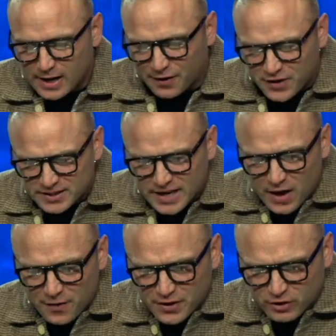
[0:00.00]
And I
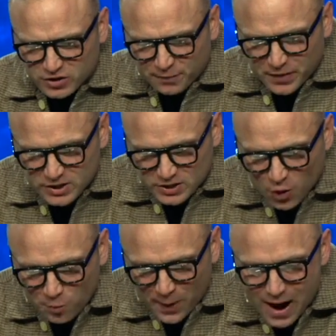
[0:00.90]
think there's something
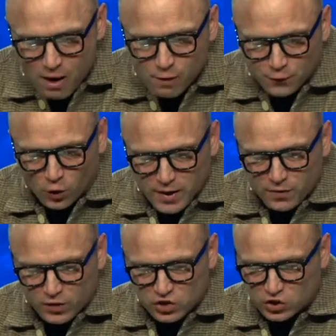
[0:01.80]
so powerful
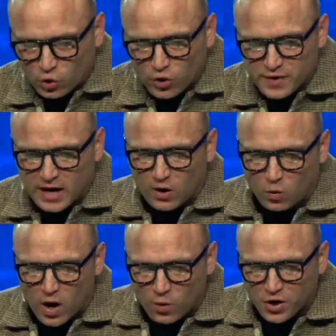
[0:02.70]
in this story that
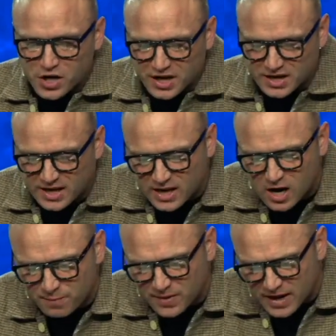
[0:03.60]
I want you to get up,